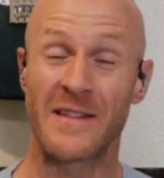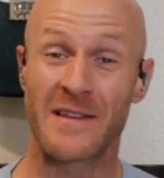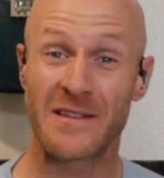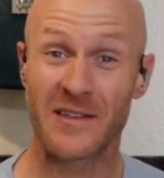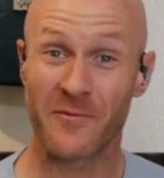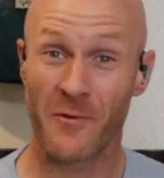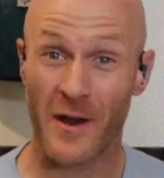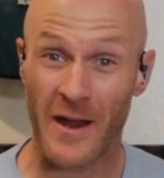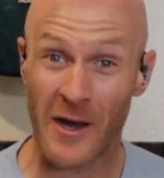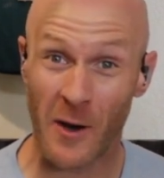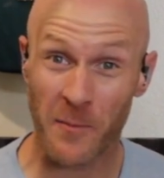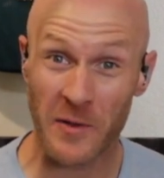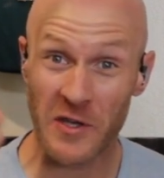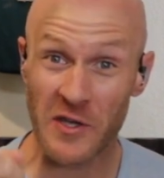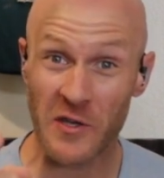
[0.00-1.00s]
and this is where I
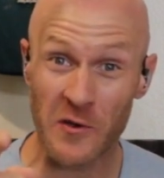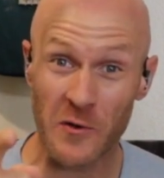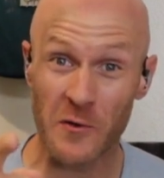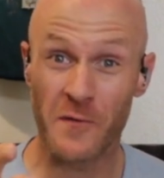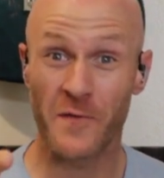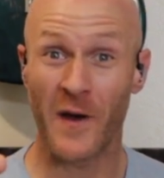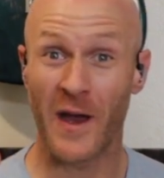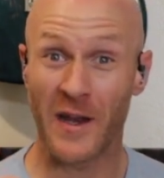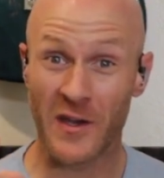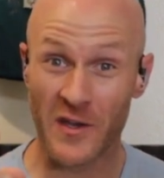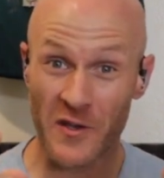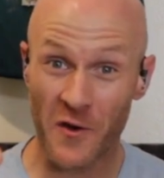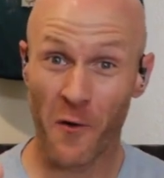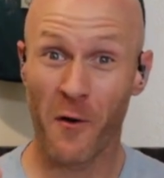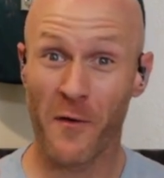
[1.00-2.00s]
help you find
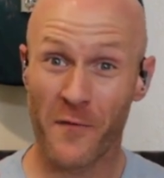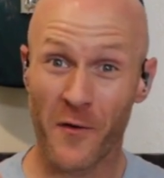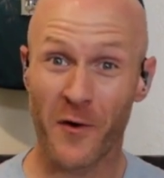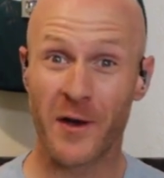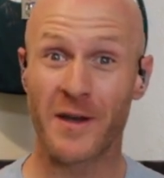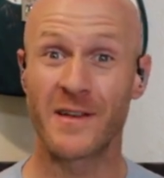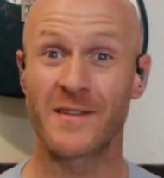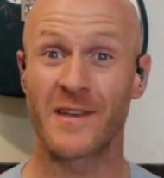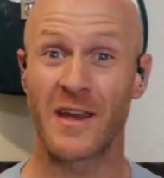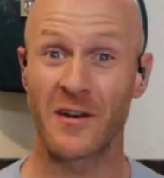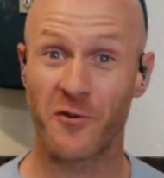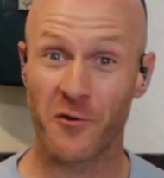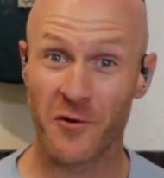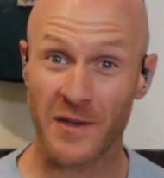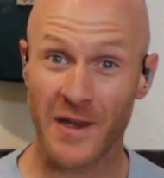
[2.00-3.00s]
your voice
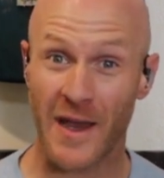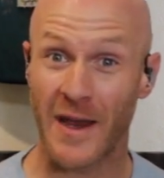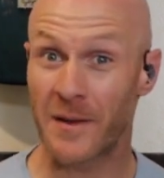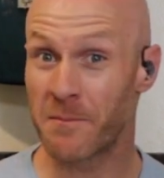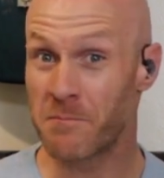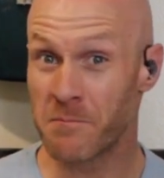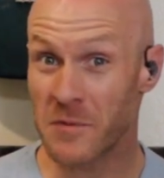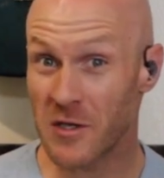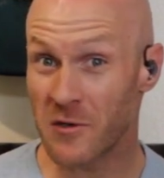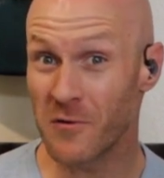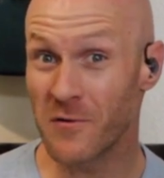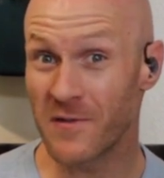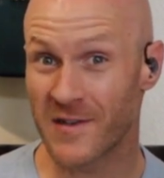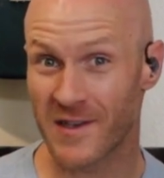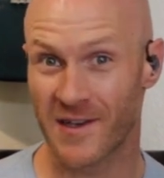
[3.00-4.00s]
and create
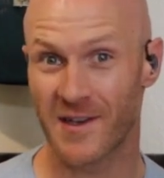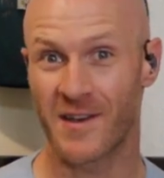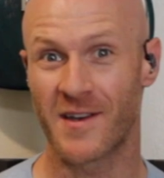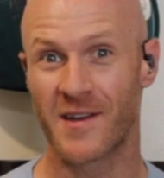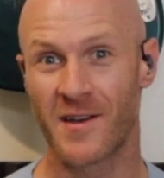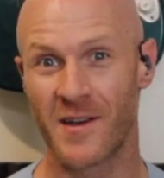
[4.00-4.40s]
music